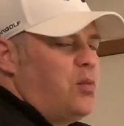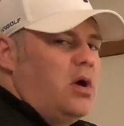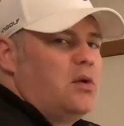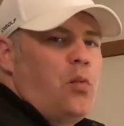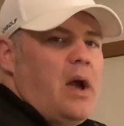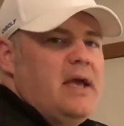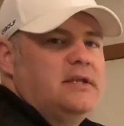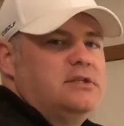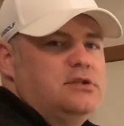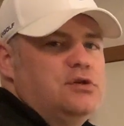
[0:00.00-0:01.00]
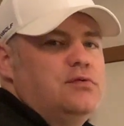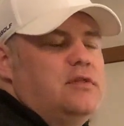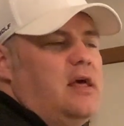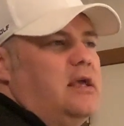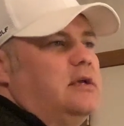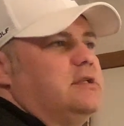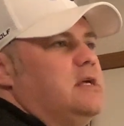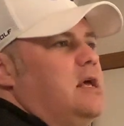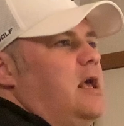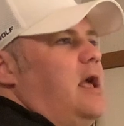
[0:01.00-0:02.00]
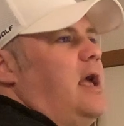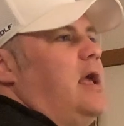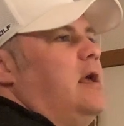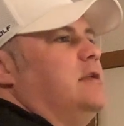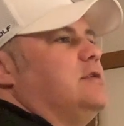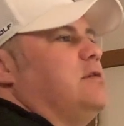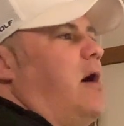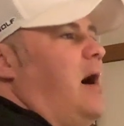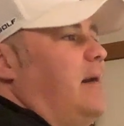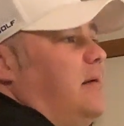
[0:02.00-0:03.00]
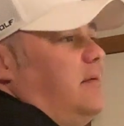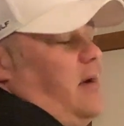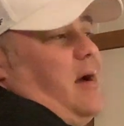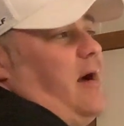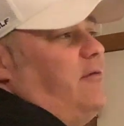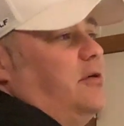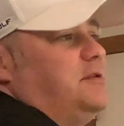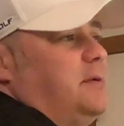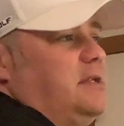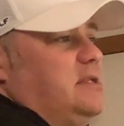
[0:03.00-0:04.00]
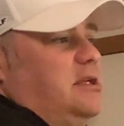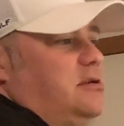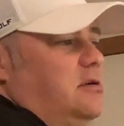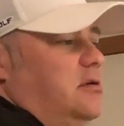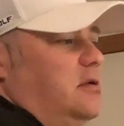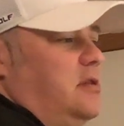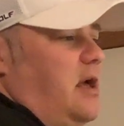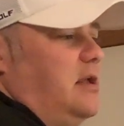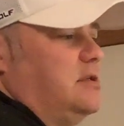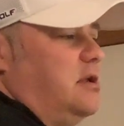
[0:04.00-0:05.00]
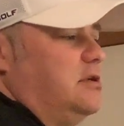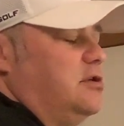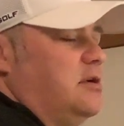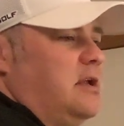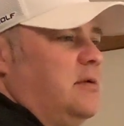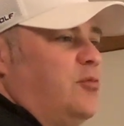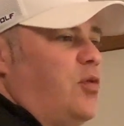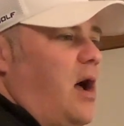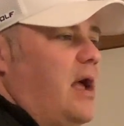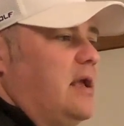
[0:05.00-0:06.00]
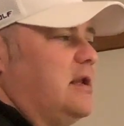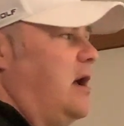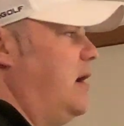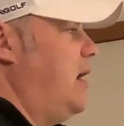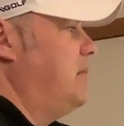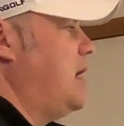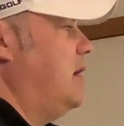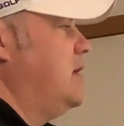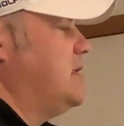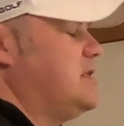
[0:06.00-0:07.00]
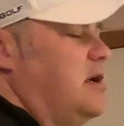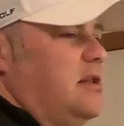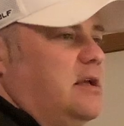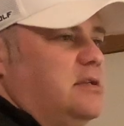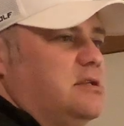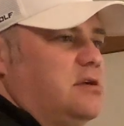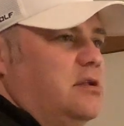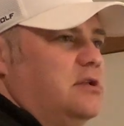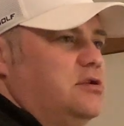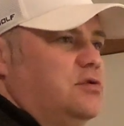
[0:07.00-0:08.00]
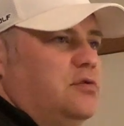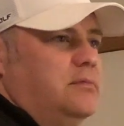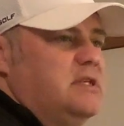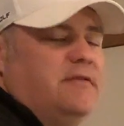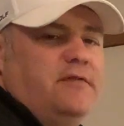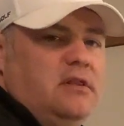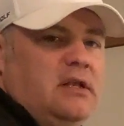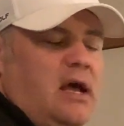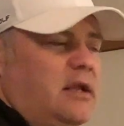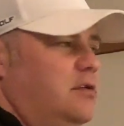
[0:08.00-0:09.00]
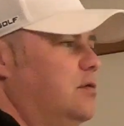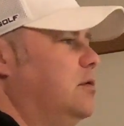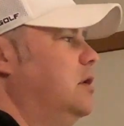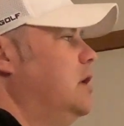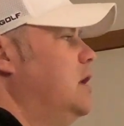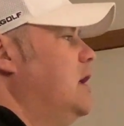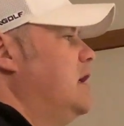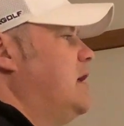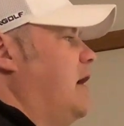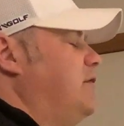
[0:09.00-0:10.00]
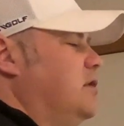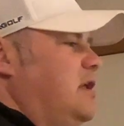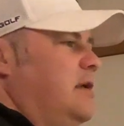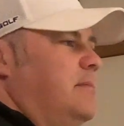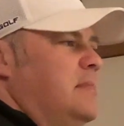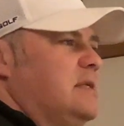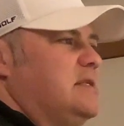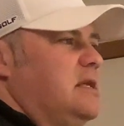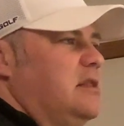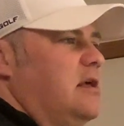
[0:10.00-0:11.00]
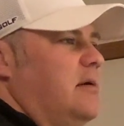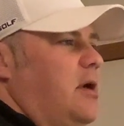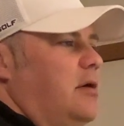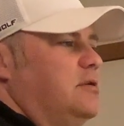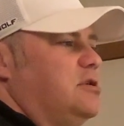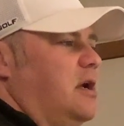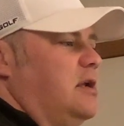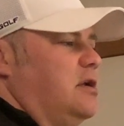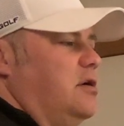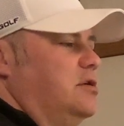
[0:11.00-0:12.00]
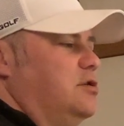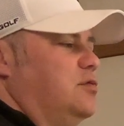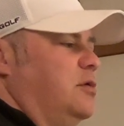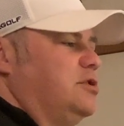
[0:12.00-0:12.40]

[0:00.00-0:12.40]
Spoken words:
one way to do things. And so I've always been a teacher that as long as you get them right, I'm not necessarily concerned that you do them different than I do. Now, if you keep missing them, I always try to encourage you to, well,